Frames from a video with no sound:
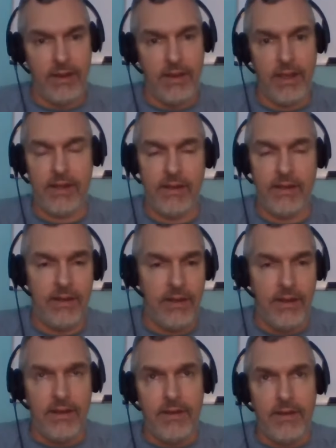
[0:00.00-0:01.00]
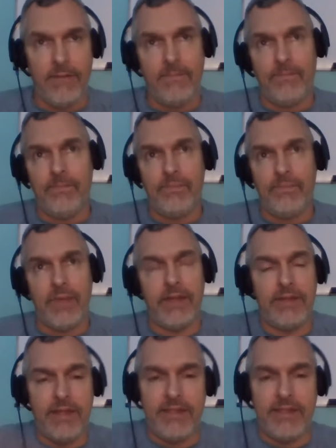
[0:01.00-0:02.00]
It, it
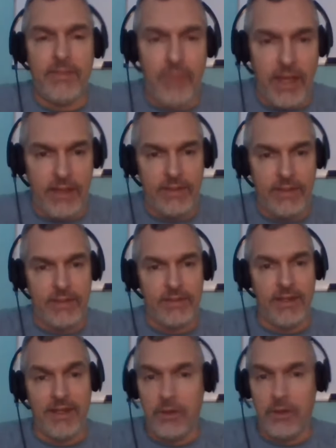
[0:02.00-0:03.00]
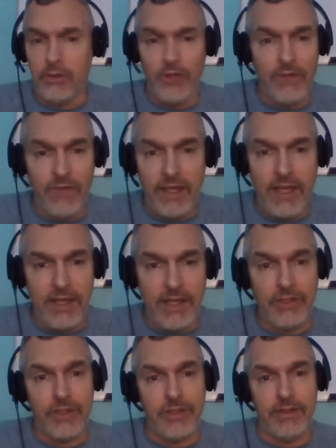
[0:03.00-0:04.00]
dissipates. It goes on
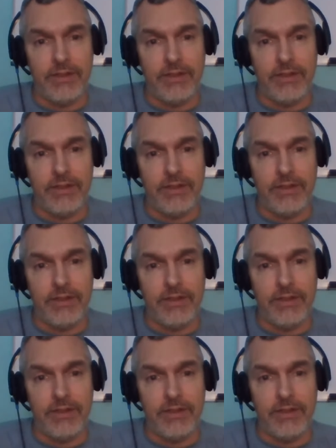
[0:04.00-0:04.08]
vacation.